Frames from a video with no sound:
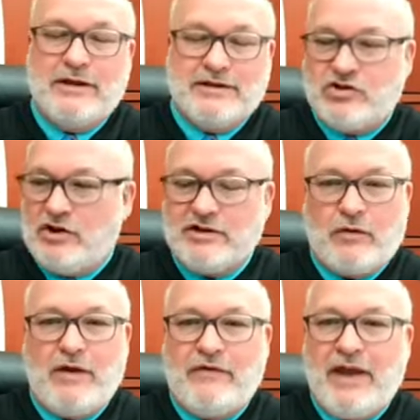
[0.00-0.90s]
It's just the
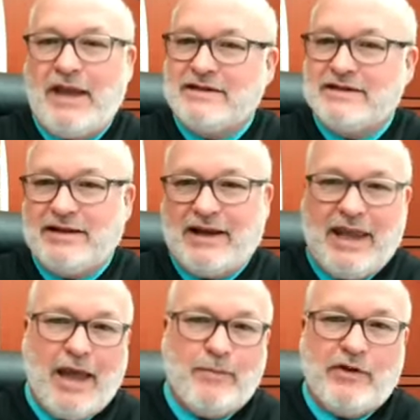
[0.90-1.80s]
right facts. It's in a
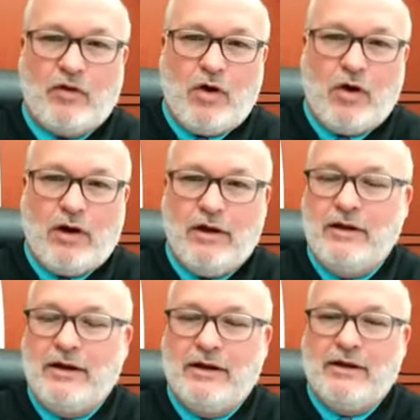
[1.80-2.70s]
gap in the law.
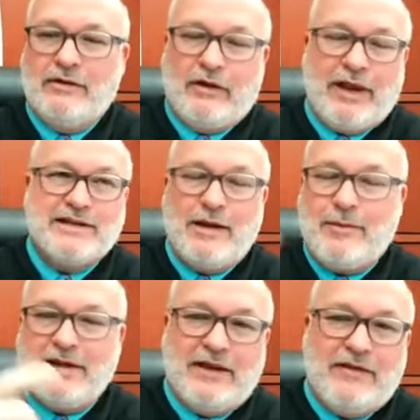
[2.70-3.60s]
The last time
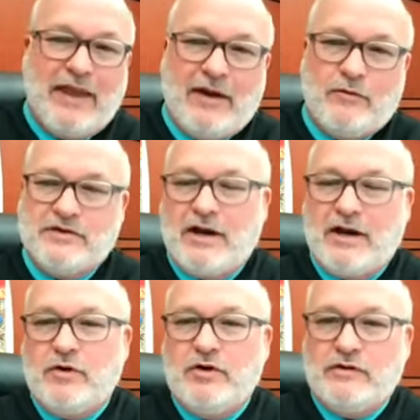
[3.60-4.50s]
I said that was on
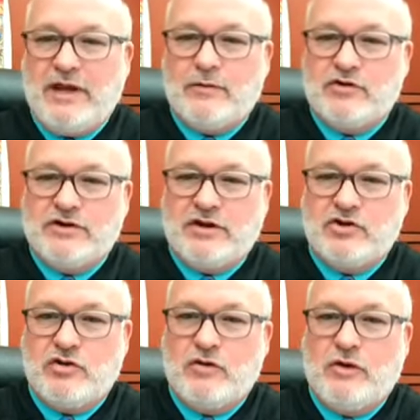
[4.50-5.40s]
a punitive damages
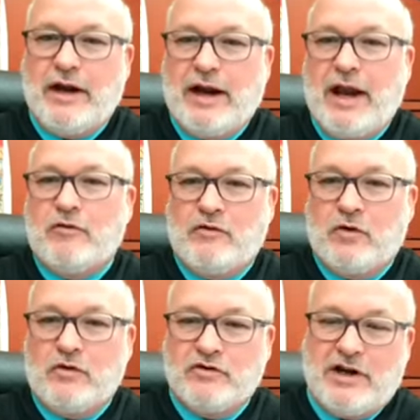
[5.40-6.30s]
issue, and I got
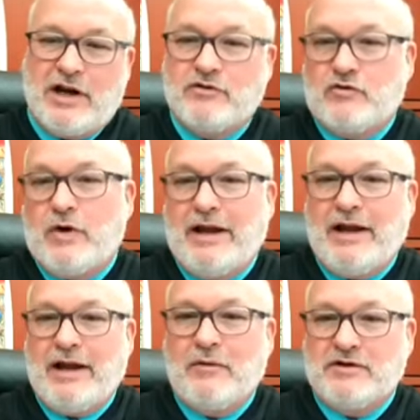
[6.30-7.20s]
reversed, and I was right.
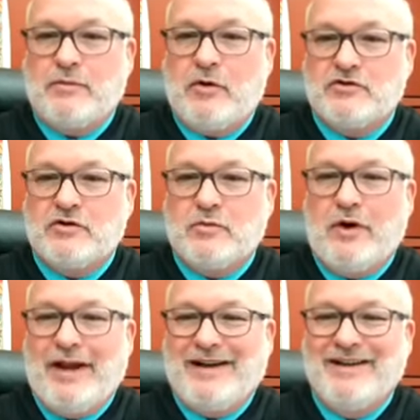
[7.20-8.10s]
I was the poster
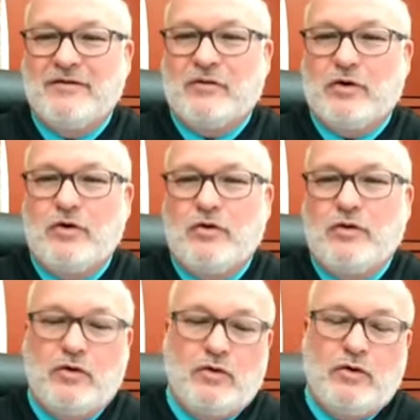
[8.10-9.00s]
boy for
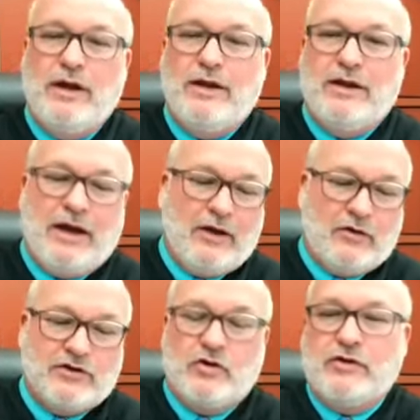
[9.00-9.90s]
who under
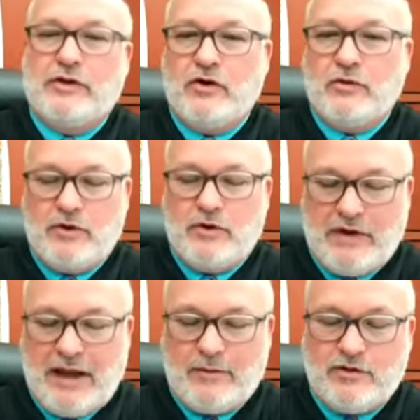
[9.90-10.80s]
a certain theory of punitive
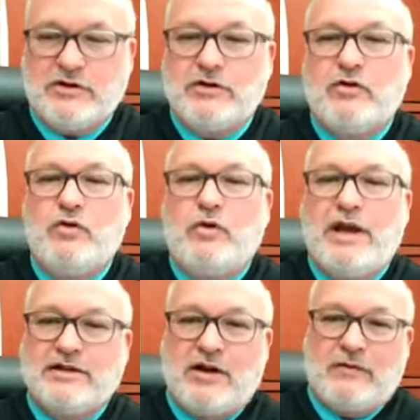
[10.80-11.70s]
damages, who
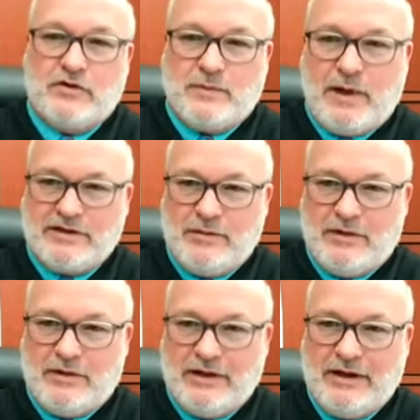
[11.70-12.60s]
has enough
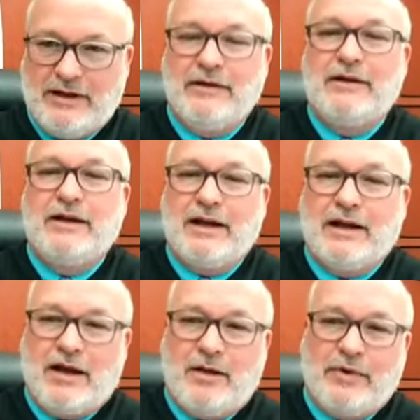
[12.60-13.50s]
responsibility in a
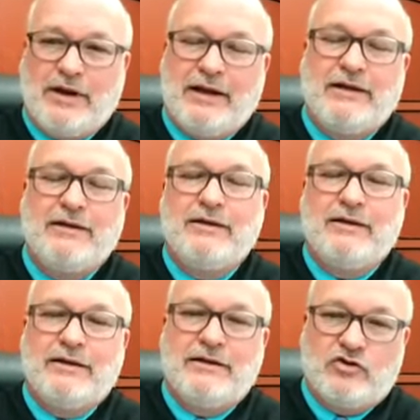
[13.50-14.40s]
company
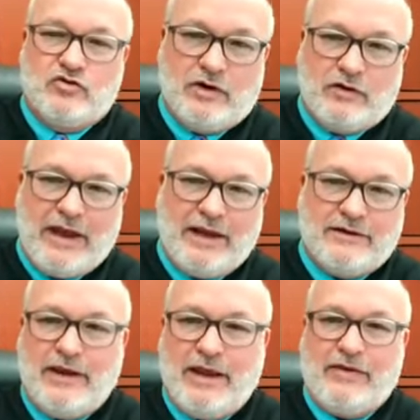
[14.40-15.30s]
to trigger
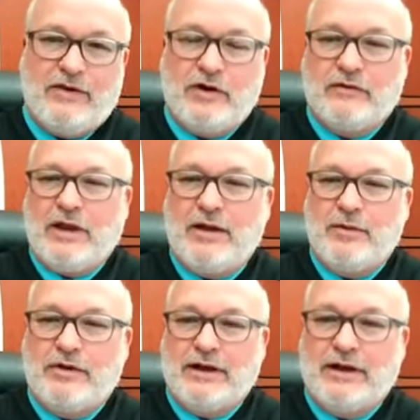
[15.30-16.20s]
that theory of
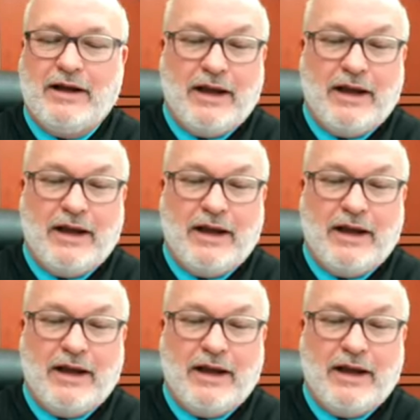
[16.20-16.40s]
liability.